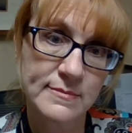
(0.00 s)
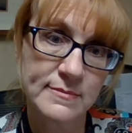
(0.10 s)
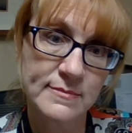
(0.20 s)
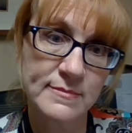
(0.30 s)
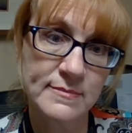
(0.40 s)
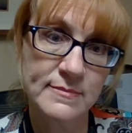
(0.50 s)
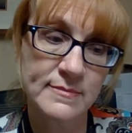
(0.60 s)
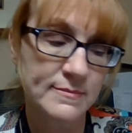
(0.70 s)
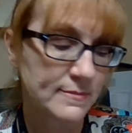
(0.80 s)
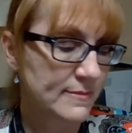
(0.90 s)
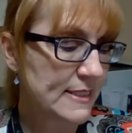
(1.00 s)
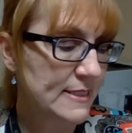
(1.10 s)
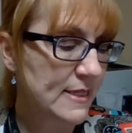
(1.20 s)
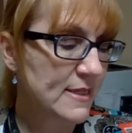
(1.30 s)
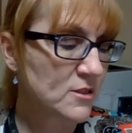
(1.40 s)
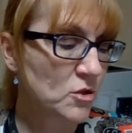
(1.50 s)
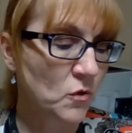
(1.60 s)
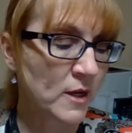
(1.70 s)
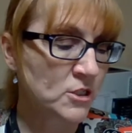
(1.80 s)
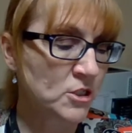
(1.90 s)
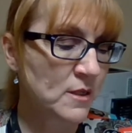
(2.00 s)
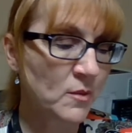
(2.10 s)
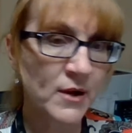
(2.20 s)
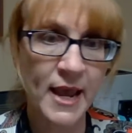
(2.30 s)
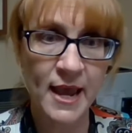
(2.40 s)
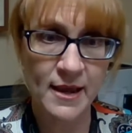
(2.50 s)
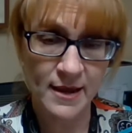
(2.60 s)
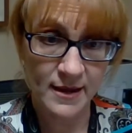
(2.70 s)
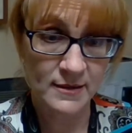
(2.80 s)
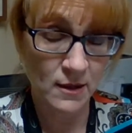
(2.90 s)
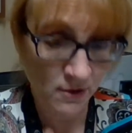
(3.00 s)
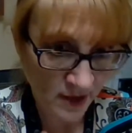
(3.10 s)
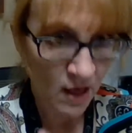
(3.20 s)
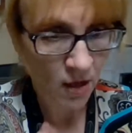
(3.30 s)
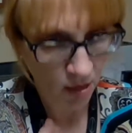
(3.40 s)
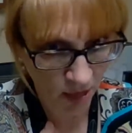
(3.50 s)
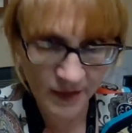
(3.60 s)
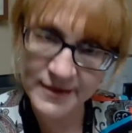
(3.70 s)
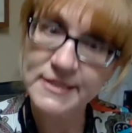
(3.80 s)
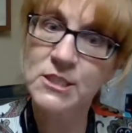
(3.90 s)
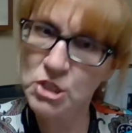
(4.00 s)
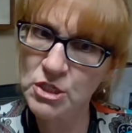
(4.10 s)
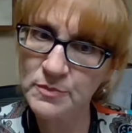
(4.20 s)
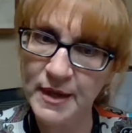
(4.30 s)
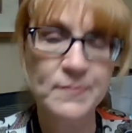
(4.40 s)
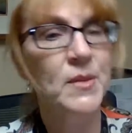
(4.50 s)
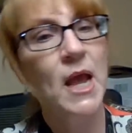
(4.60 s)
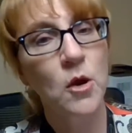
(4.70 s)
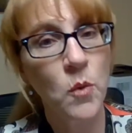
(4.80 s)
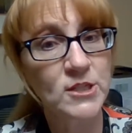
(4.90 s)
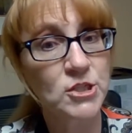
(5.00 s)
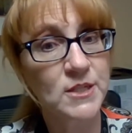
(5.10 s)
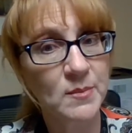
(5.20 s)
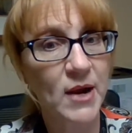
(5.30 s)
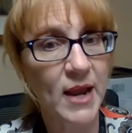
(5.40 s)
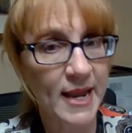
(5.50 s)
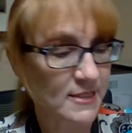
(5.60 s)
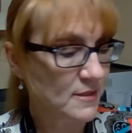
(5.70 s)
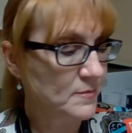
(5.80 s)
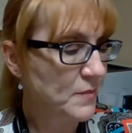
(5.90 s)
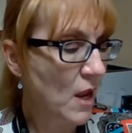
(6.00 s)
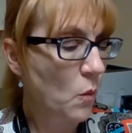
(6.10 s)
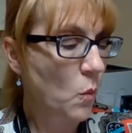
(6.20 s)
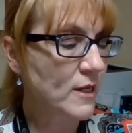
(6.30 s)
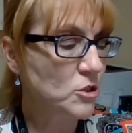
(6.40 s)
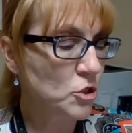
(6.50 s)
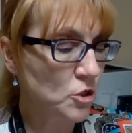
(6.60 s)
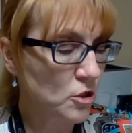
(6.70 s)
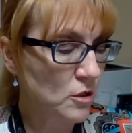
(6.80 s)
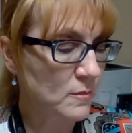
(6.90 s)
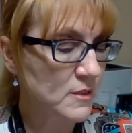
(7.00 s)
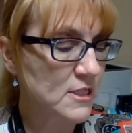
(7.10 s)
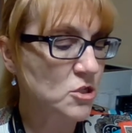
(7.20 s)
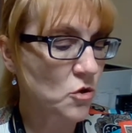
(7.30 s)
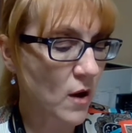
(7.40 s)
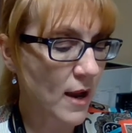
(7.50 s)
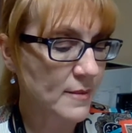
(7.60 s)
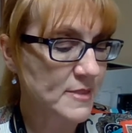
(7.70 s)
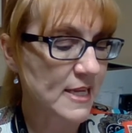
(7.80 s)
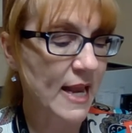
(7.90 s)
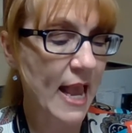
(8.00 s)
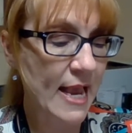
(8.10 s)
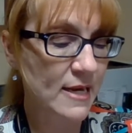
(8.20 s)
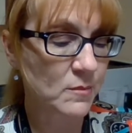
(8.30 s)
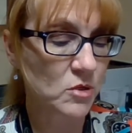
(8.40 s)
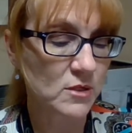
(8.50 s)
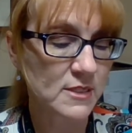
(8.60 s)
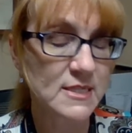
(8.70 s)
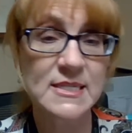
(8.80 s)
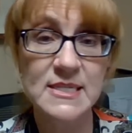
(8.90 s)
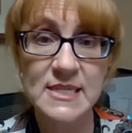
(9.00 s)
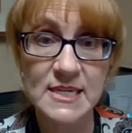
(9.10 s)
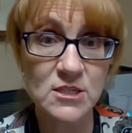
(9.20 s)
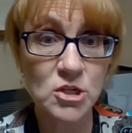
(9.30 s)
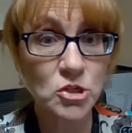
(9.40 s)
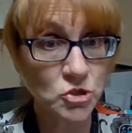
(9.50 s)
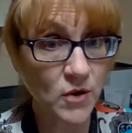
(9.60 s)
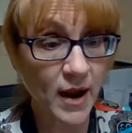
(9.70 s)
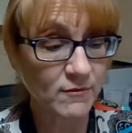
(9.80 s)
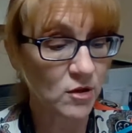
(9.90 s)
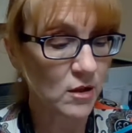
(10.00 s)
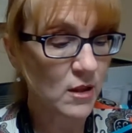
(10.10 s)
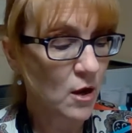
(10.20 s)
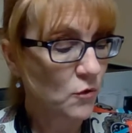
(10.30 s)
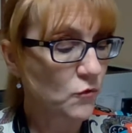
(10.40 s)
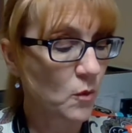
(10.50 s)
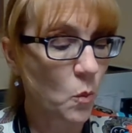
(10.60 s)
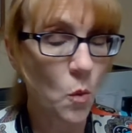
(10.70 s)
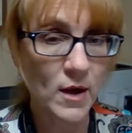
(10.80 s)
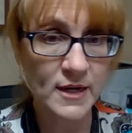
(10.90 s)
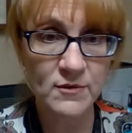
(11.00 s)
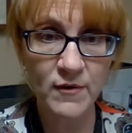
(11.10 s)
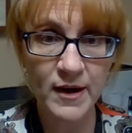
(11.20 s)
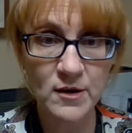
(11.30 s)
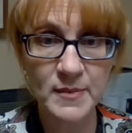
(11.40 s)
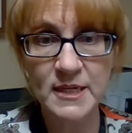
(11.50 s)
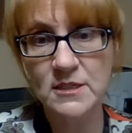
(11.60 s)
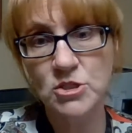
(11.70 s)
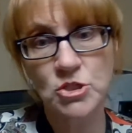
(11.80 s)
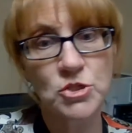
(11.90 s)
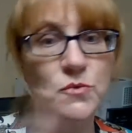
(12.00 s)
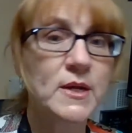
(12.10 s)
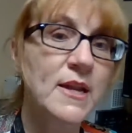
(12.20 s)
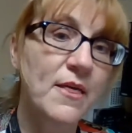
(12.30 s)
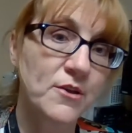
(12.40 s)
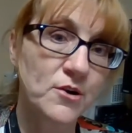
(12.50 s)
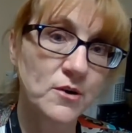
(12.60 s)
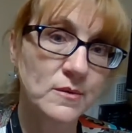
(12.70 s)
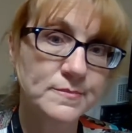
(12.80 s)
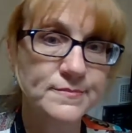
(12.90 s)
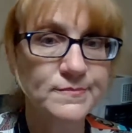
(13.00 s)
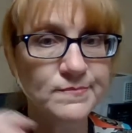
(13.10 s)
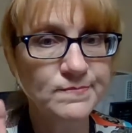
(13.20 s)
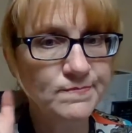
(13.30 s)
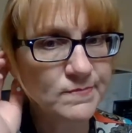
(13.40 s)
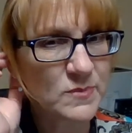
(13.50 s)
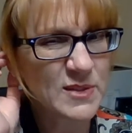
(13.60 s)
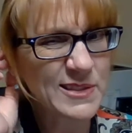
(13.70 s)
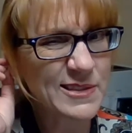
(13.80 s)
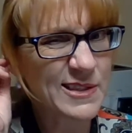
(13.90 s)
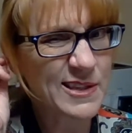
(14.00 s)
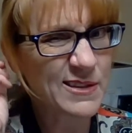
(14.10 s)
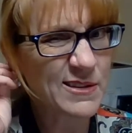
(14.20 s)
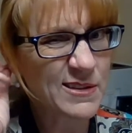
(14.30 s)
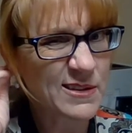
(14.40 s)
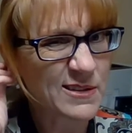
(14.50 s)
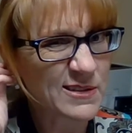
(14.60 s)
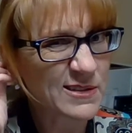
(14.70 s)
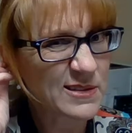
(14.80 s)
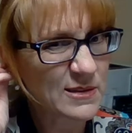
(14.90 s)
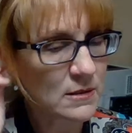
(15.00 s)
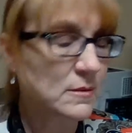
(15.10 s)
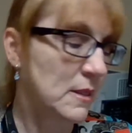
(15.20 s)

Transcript: So question number 8, excuse me, question number 8. What term describes an animal's seasonal travel from one environment to another? What is that called? All